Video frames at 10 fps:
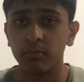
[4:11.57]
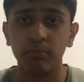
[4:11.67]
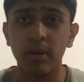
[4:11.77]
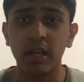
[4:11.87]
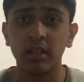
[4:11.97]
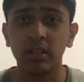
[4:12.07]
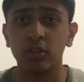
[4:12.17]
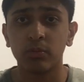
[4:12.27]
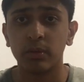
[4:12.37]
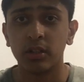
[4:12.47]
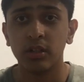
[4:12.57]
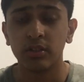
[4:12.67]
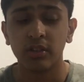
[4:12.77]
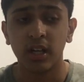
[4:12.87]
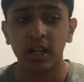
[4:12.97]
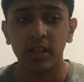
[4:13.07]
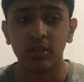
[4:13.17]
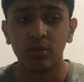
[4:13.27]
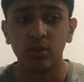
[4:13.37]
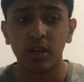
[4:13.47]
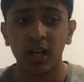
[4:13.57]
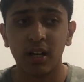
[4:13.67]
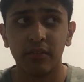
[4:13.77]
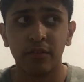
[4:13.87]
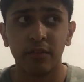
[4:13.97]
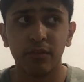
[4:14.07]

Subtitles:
Mainly just because I do not have